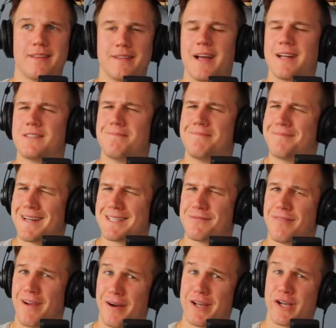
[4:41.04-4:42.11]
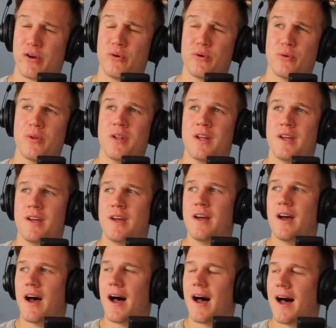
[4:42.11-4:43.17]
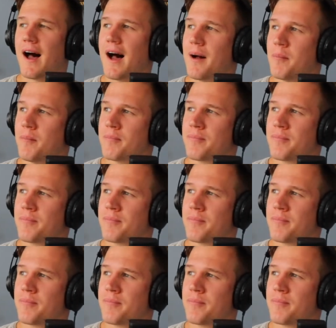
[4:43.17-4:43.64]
that's very cool. I